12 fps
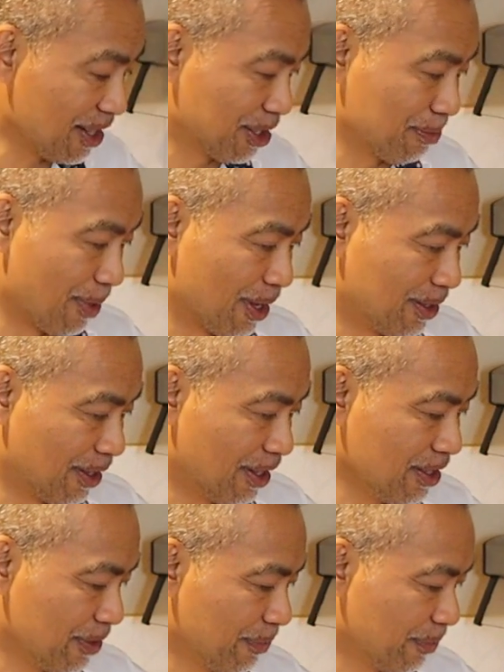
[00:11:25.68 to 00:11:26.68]
It doesn't
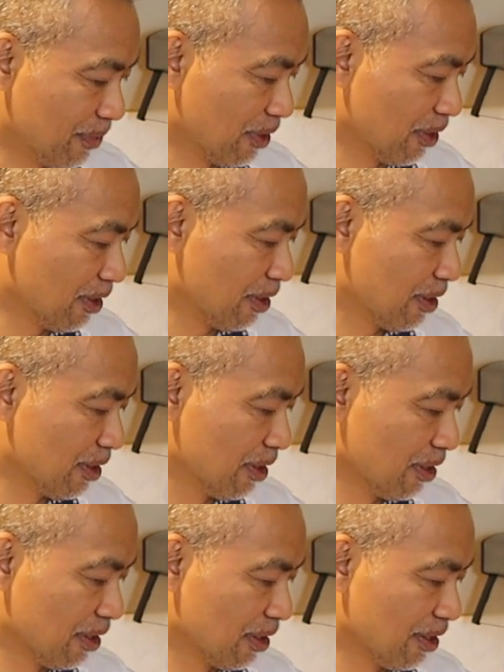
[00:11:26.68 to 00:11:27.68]
matter.
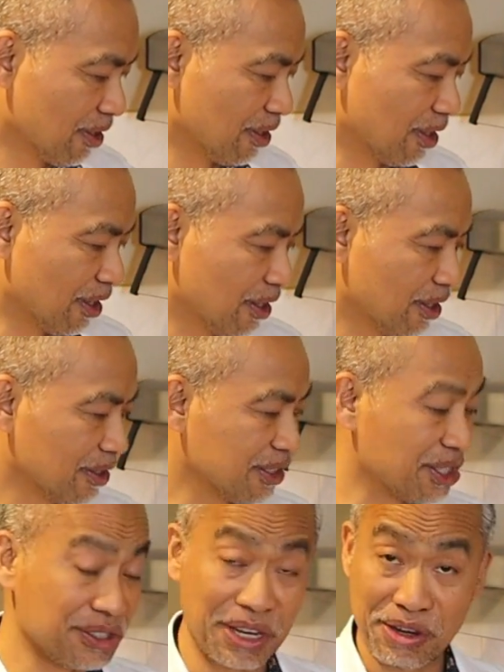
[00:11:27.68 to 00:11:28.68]
Yeah,
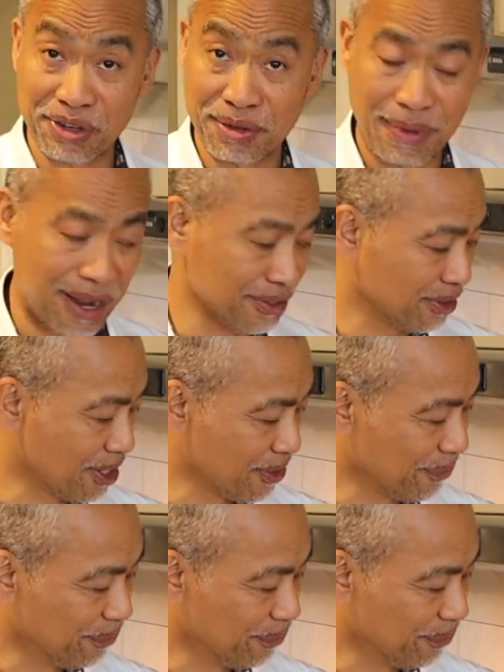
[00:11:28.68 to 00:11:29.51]
that's a generous amount.